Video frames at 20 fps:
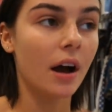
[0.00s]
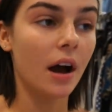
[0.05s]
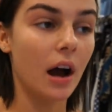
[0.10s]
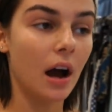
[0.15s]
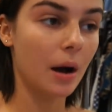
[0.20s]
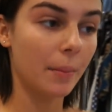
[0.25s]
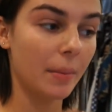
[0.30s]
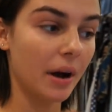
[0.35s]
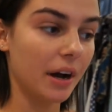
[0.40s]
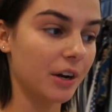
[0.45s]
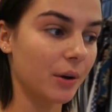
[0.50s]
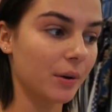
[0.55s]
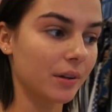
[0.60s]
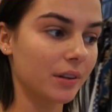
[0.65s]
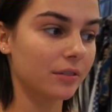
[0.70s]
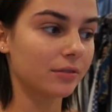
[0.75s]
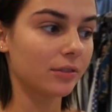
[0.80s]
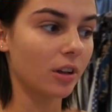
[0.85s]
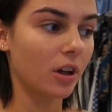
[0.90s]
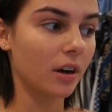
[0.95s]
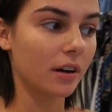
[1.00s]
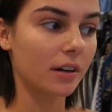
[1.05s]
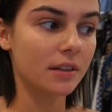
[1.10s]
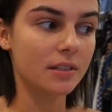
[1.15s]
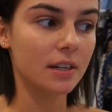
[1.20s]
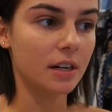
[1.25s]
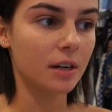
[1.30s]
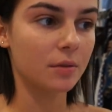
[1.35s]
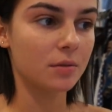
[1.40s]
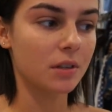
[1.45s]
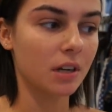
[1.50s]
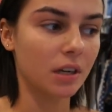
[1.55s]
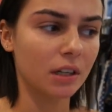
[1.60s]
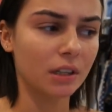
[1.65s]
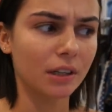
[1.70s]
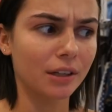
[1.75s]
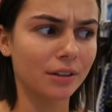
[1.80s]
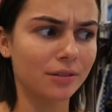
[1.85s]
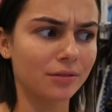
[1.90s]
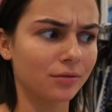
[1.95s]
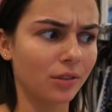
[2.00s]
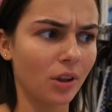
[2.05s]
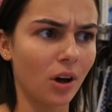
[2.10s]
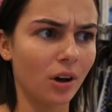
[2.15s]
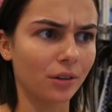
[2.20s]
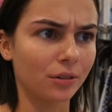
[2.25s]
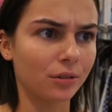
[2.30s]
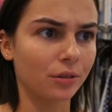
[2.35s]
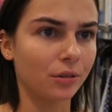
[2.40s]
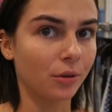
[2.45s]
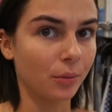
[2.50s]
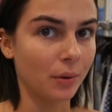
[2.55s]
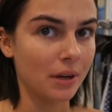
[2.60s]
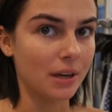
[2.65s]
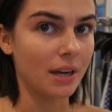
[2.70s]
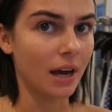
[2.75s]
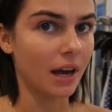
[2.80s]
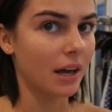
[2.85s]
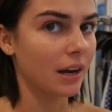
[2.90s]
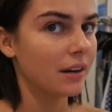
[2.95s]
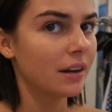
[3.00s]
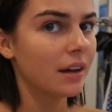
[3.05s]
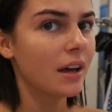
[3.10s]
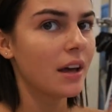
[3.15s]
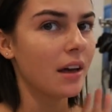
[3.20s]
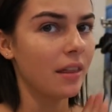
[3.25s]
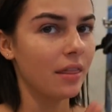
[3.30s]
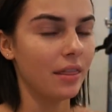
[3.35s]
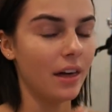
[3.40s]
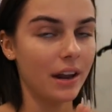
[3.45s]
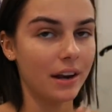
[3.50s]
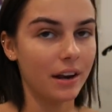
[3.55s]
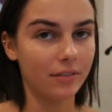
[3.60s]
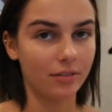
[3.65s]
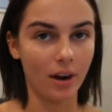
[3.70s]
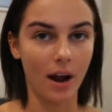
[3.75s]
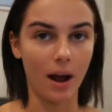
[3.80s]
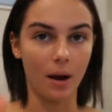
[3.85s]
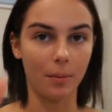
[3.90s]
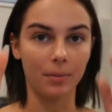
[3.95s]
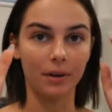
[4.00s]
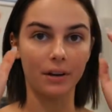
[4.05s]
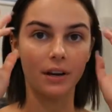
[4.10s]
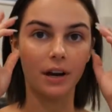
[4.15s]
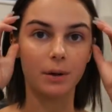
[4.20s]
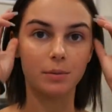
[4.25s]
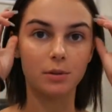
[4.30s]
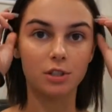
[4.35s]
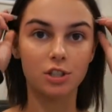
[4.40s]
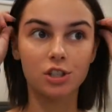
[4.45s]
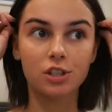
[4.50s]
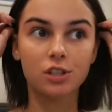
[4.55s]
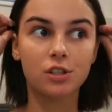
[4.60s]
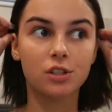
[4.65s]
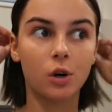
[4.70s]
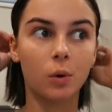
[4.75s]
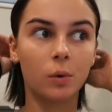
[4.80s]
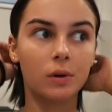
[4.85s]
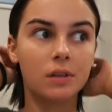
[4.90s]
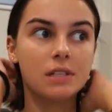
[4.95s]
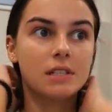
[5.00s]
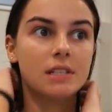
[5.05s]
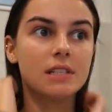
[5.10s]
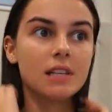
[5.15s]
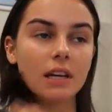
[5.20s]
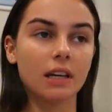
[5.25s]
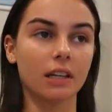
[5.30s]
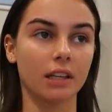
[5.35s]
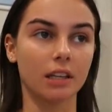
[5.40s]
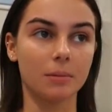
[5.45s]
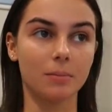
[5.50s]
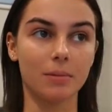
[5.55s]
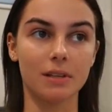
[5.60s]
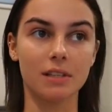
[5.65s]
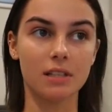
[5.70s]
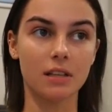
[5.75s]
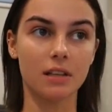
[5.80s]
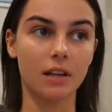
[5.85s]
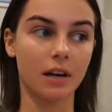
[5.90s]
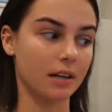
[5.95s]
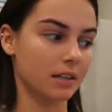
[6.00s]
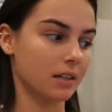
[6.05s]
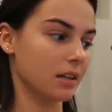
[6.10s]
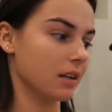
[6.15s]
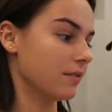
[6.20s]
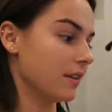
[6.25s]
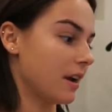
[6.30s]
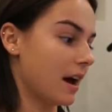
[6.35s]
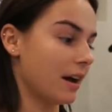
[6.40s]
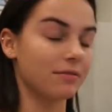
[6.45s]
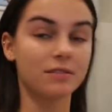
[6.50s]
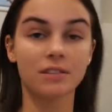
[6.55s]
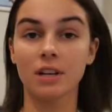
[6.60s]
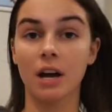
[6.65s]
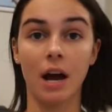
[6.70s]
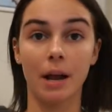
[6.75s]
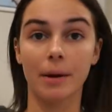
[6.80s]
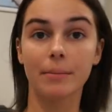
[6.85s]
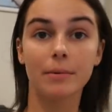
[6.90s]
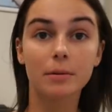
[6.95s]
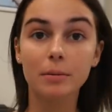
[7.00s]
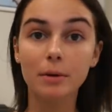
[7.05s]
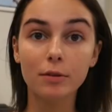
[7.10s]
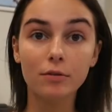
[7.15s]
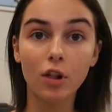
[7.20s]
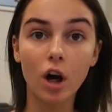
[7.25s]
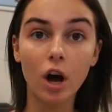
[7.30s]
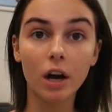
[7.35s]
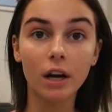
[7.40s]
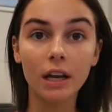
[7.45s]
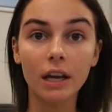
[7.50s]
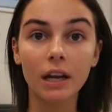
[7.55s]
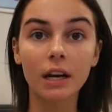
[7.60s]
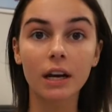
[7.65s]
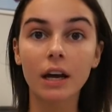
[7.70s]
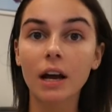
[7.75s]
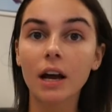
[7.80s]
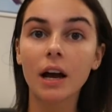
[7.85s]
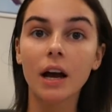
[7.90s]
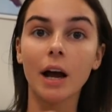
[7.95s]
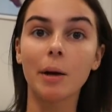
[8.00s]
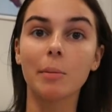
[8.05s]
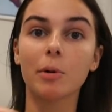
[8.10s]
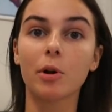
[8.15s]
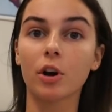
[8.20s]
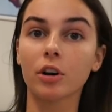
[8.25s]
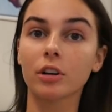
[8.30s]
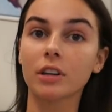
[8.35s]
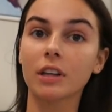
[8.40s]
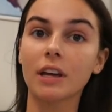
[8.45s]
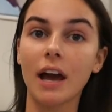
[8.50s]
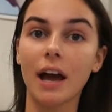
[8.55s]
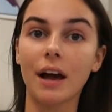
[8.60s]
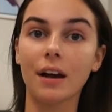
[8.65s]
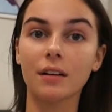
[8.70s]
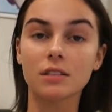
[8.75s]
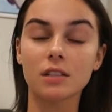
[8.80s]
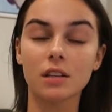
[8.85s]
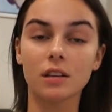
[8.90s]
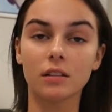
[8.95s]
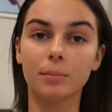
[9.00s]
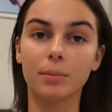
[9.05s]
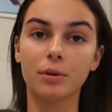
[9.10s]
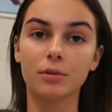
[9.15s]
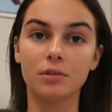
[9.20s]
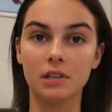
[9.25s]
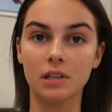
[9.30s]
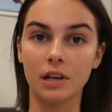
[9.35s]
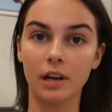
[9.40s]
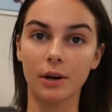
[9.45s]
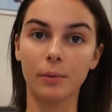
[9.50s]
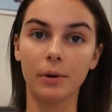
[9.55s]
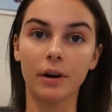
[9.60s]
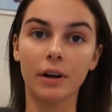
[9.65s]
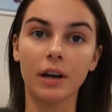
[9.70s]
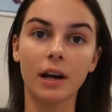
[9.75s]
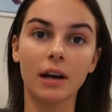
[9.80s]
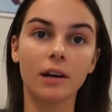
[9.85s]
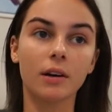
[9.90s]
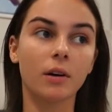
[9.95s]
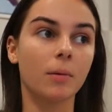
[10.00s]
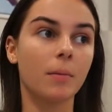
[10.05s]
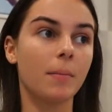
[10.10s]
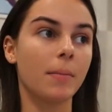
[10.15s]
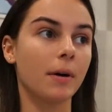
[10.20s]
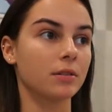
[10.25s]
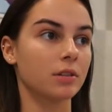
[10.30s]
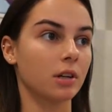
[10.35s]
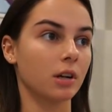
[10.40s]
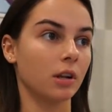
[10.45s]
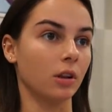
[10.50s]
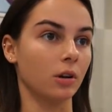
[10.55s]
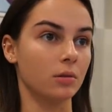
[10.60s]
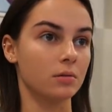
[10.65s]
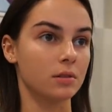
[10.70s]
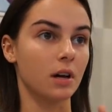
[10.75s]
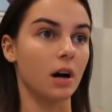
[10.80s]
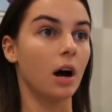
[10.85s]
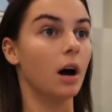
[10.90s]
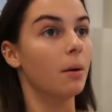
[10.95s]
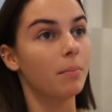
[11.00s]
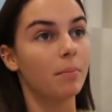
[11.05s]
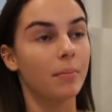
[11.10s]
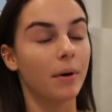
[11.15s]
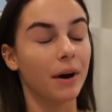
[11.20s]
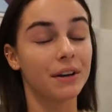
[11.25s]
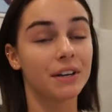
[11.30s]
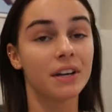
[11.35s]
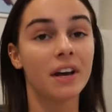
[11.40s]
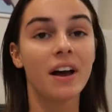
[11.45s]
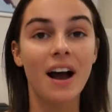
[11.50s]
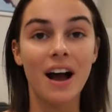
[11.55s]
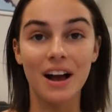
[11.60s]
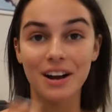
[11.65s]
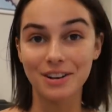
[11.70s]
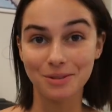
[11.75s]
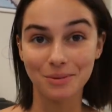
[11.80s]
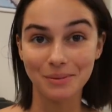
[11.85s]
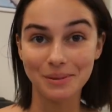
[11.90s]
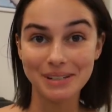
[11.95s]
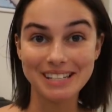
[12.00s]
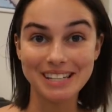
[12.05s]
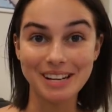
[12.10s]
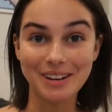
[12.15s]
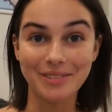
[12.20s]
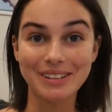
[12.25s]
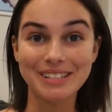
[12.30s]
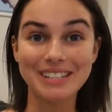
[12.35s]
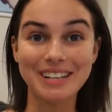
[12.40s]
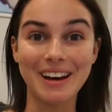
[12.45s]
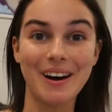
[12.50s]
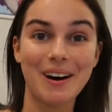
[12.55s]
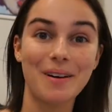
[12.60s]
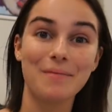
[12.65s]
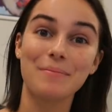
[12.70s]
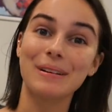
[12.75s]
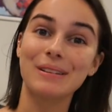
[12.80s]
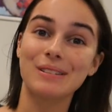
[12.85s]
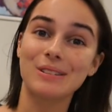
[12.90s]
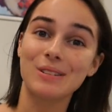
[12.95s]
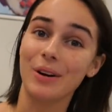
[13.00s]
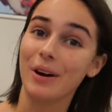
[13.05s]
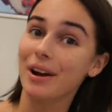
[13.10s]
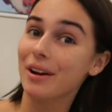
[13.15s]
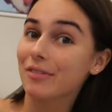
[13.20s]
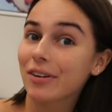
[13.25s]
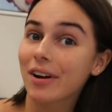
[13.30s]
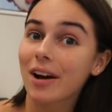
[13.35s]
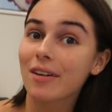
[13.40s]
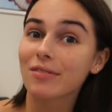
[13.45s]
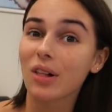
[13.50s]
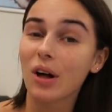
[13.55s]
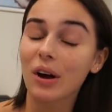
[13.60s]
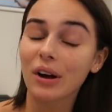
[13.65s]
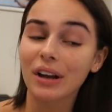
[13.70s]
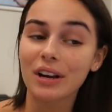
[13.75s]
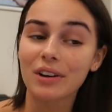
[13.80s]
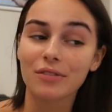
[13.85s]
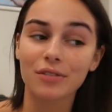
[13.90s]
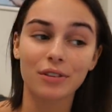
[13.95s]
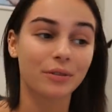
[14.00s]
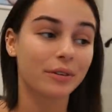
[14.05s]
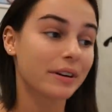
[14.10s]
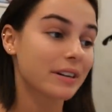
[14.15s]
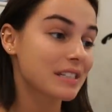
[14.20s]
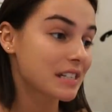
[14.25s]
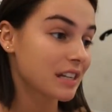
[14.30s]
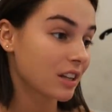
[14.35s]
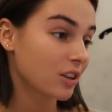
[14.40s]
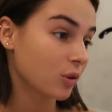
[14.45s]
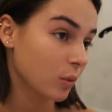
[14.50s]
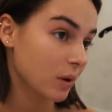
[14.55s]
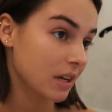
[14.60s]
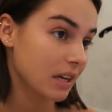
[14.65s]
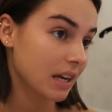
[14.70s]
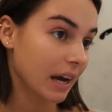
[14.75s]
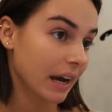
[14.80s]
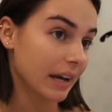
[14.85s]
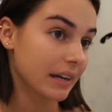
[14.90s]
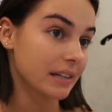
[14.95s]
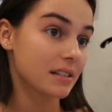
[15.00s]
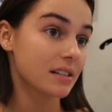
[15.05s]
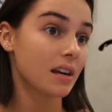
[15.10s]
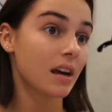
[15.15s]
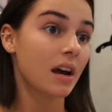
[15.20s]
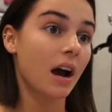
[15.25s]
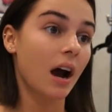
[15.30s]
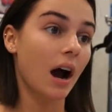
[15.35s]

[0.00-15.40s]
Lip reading: I know in the vlog I said I was gonna like vlog through the weekend. That never happened. I was just so insanely busy that I didn't even have time to be vlogging. I'm currently at the boutique I work at and I'm about to close up, but I just wanted to say what's up and sorry for not vlogging for the rest of the weekend.